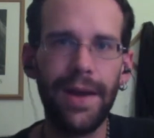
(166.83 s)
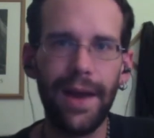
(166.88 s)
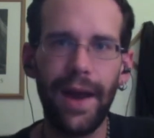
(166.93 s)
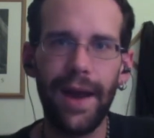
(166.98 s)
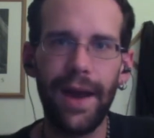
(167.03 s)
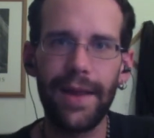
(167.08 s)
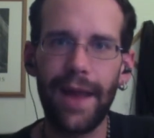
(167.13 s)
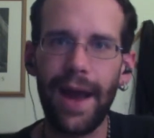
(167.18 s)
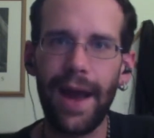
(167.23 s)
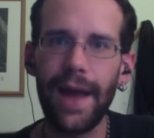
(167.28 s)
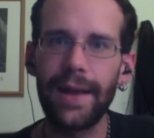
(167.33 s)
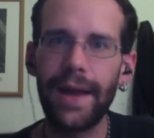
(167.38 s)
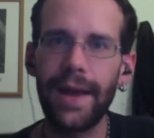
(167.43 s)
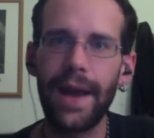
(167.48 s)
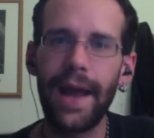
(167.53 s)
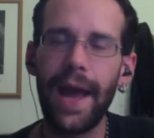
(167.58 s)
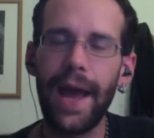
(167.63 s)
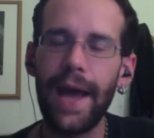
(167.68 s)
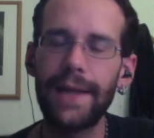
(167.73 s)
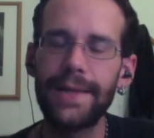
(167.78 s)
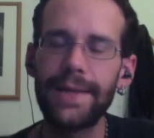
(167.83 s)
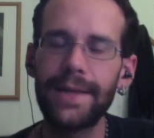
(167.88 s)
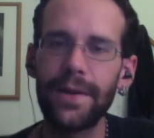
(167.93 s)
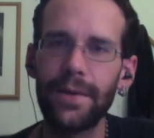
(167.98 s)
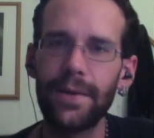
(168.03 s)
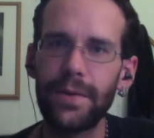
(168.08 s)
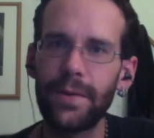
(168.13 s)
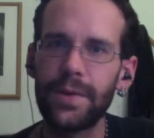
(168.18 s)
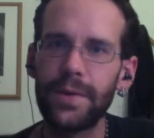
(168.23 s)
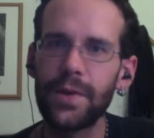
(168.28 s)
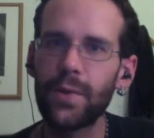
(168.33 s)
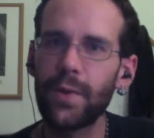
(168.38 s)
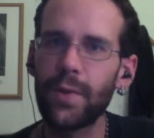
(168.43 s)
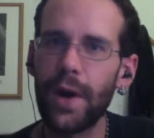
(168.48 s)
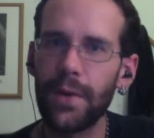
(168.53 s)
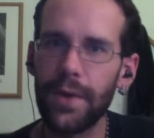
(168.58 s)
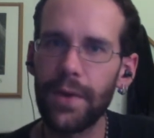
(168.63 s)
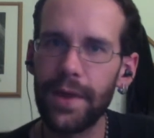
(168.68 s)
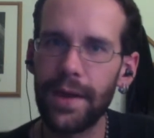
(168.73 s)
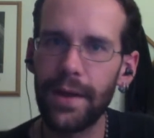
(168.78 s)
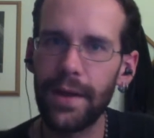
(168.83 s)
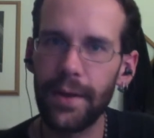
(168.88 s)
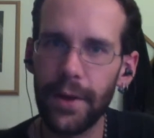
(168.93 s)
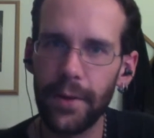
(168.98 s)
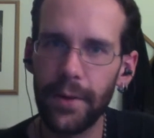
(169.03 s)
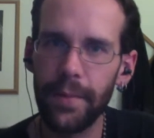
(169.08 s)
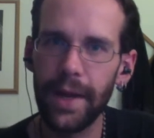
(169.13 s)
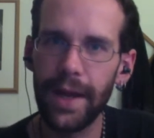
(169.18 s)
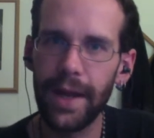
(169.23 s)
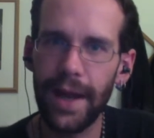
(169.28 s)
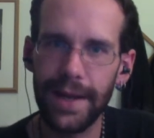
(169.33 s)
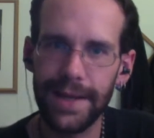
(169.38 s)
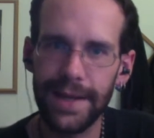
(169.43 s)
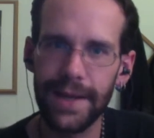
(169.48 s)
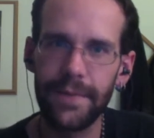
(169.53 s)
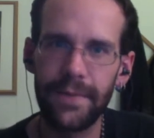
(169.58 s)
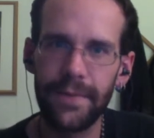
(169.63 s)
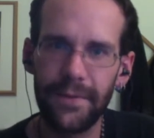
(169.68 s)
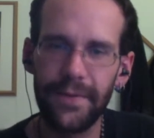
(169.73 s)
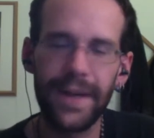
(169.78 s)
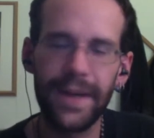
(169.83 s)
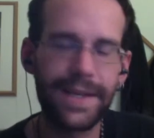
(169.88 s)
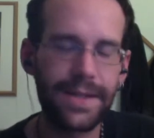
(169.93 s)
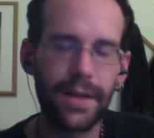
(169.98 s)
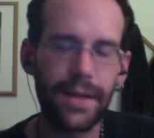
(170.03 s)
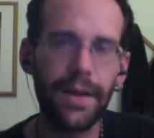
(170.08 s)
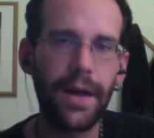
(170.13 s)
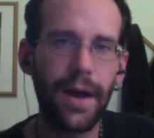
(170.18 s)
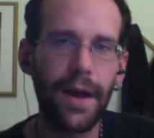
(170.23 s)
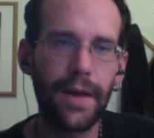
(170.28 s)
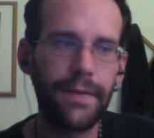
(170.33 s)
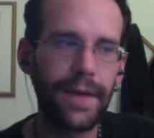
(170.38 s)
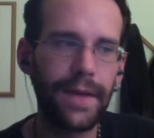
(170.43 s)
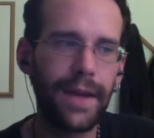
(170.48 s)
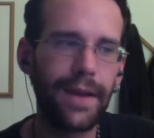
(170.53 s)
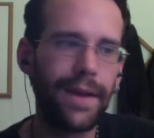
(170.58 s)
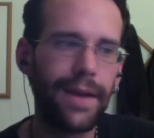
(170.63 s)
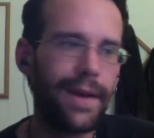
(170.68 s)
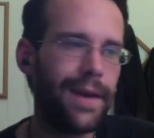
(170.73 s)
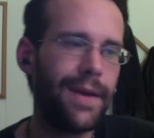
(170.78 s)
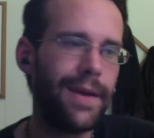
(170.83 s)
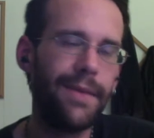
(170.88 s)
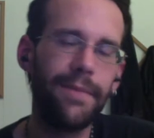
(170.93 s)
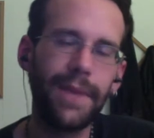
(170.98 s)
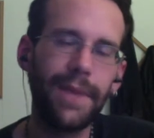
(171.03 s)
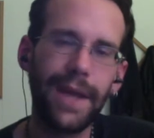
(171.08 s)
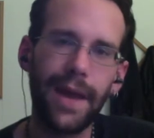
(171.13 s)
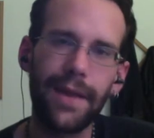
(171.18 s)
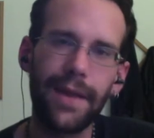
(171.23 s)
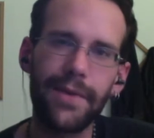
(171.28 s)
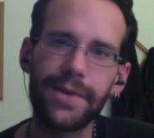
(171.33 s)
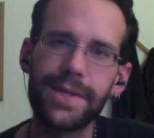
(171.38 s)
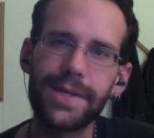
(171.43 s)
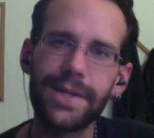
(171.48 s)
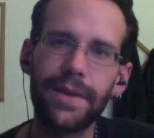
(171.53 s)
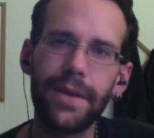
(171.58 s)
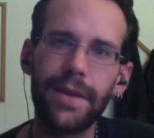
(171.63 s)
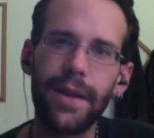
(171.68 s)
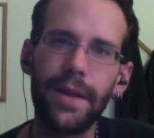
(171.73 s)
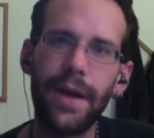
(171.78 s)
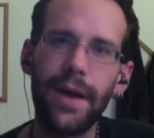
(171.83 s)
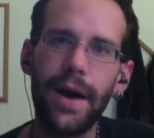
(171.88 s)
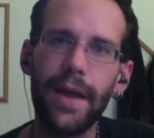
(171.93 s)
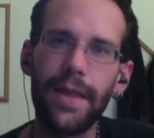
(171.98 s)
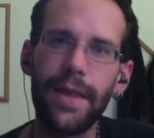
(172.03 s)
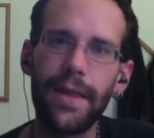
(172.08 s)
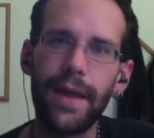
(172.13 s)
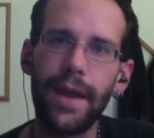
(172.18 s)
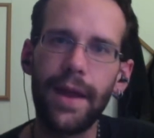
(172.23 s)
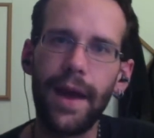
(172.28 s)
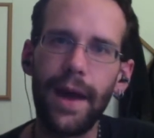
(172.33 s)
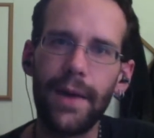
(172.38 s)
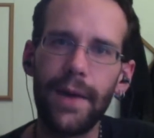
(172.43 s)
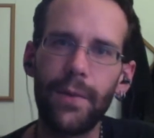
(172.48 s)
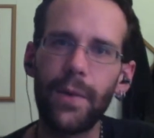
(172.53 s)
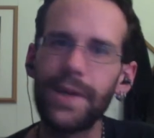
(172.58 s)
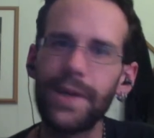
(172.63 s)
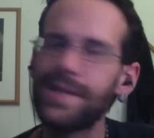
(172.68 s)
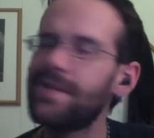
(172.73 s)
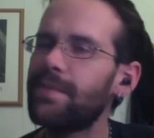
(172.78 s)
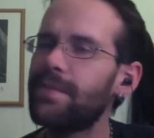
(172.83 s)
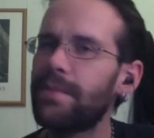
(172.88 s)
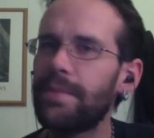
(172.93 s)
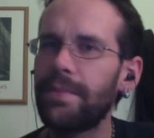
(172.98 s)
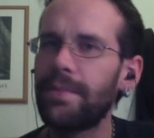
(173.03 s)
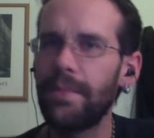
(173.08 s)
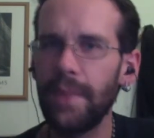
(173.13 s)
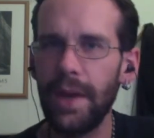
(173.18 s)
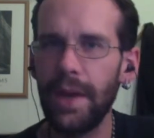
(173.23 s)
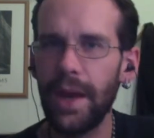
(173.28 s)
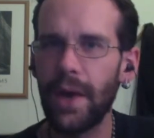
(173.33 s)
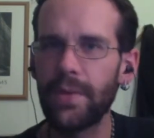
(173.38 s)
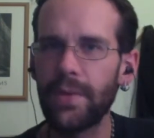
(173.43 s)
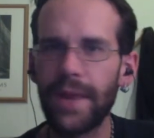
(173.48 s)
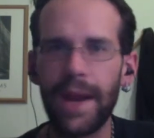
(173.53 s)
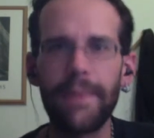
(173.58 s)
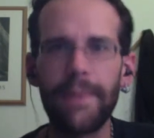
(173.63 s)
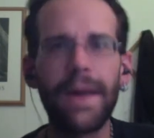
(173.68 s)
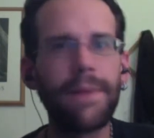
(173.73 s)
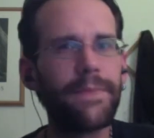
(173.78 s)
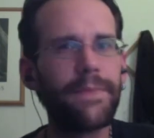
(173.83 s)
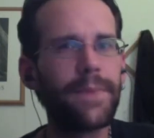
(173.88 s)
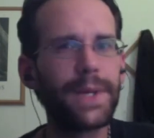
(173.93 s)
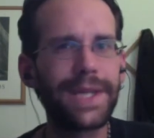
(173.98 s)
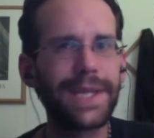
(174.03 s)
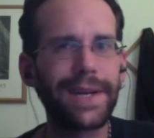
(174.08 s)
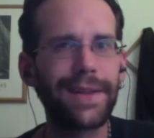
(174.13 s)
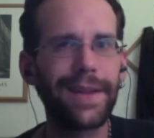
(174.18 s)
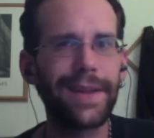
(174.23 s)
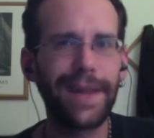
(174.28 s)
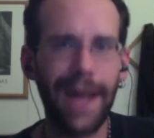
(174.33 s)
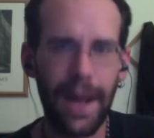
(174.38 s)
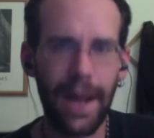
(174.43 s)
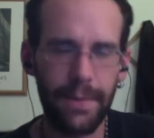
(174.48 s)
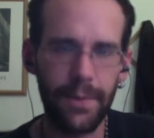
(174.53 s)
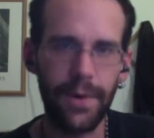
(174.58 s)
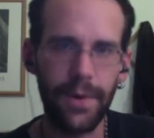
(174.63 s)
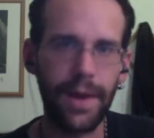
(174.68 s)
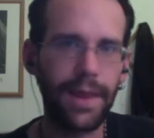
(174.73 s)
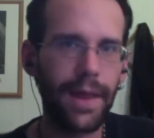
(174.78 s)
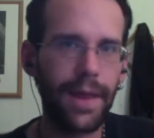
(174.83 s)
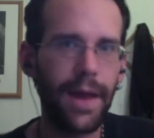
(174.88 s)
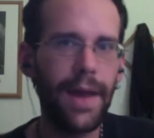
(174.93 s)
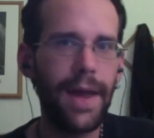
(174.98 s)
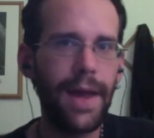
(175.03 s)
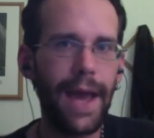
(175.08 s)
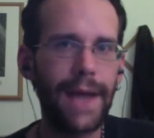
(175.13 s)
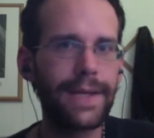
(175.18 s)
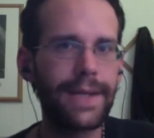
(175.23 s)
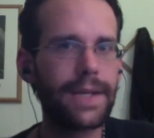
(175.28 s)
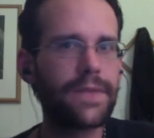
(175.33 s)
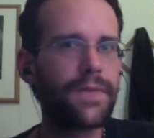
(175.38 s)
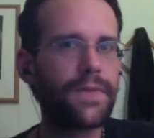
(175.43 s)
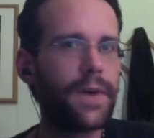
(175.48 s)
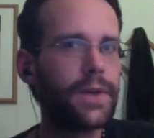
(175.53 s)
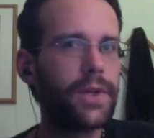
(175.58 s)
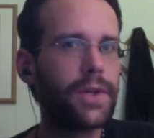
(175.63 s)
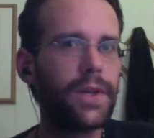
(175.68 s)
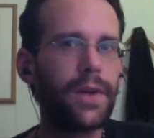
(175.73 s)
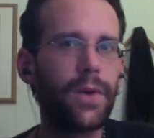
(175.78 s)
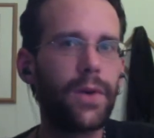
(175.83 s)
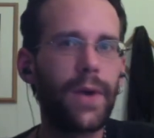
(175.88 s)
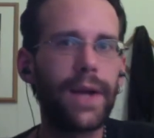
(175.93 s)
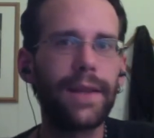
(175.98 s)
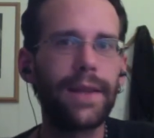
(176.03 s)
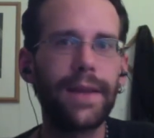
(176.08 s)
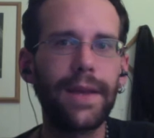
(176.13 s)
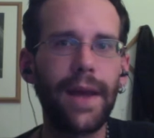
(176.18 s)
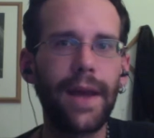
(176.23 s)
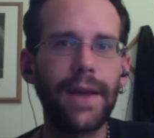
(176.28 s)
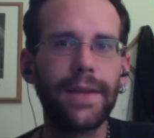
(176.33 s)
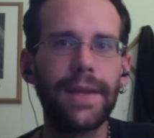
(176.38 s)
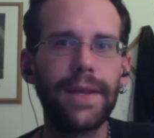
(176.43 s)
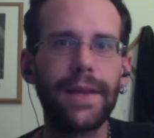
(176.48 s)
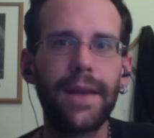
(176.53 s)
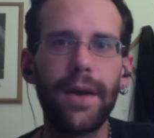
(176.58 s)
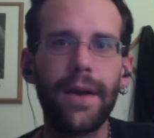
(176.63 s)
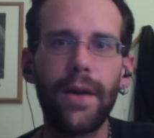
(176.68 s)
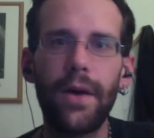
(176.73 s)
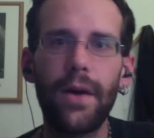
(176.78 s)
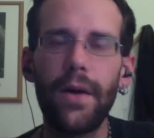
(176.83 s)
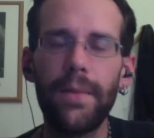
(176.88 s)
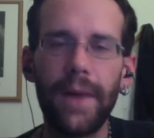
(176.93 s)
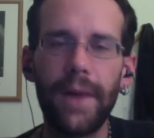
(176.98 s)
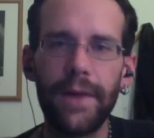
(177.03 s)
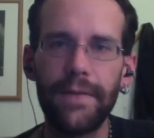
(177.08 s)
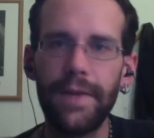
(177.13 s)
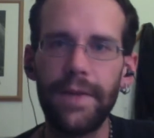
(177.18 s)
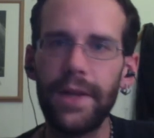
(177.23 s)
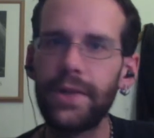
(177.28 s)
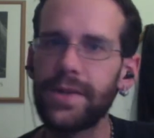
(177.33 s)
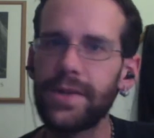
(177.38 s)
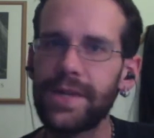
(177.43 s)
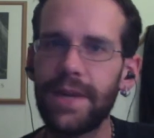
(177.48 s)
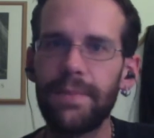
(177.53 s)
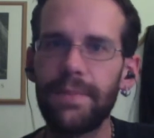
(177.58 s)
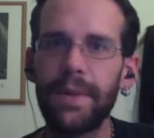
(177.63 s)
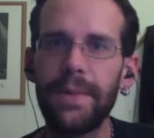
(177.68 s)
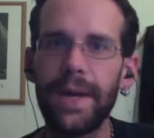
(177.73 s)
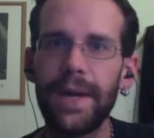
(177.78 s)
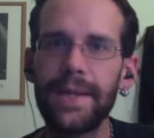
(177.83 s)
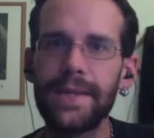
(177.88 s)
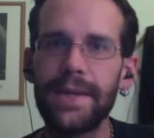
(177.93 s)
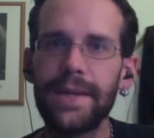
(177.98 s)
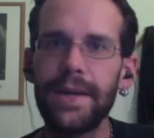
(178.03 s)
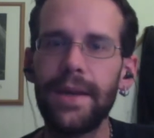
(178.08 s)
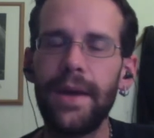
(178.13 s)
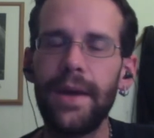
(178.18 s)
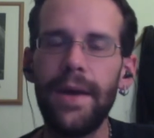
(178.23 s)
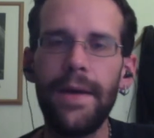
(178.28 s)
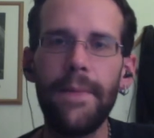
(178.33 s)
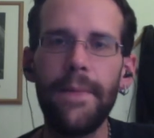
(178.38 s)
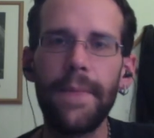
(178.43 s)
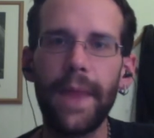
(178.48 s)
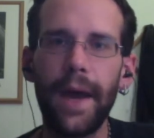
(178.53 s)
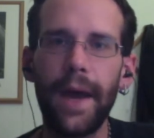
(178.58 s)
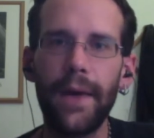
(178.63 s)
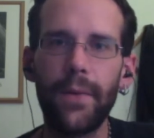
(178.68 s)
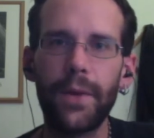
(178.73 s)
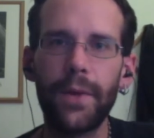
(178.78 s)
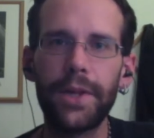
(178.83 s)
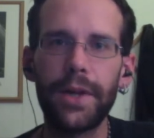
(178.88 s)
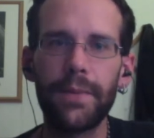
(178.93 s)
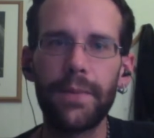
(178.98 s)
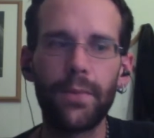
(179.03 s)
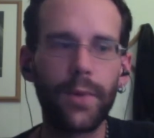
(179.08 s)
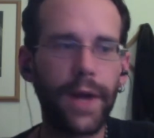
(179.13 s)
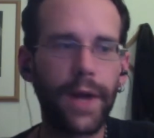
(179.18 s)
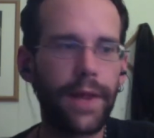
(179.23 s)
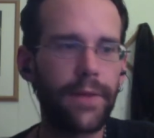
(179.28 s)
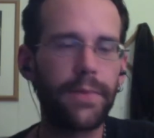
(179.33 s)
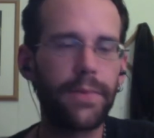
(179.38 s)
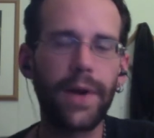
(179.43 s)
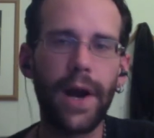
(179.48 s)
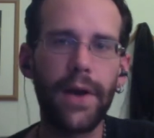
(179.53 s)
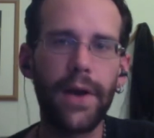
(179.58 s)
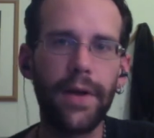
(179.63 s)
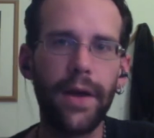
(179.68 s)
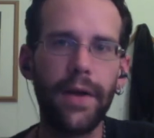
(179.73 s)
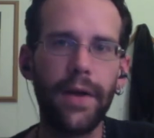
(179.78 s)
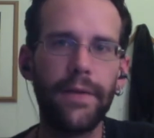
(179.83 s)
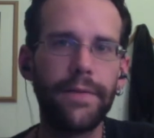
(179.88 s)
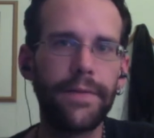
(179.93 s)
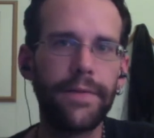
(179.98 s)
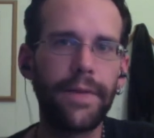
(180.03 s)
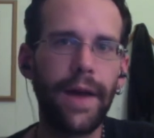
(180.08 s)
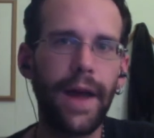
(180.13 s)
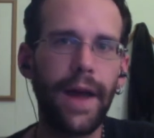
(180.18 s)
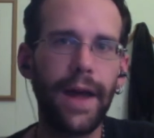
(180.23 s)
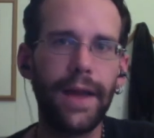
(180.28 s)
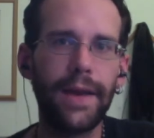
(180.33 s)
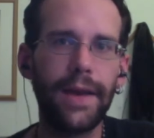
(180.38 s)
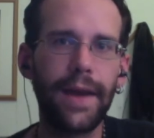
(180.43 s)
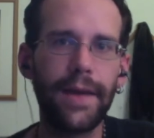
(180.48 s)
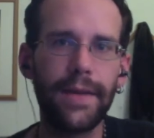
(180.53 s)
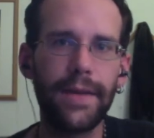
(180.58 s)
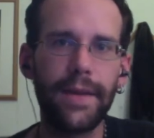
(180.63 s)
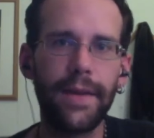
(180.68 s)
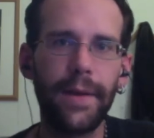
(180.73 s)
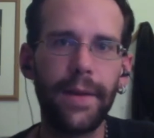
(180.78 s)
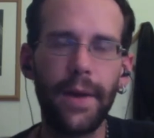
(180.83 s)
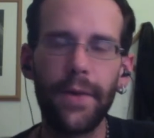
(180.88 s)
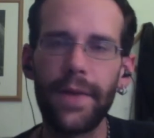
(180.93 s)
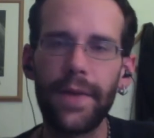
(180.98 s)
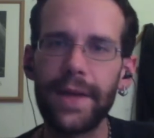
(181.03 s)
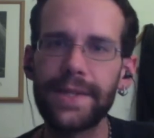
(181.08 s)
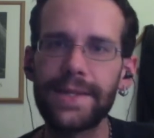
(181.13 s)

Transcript: I kind of had to run with it a little bit. I did fix a lot of it, but yeah, there was still a lot that I wasn't, that I'm not particularly happy with. It does function correctly. I did get all my features implemented, which I'm rather proud of, and that's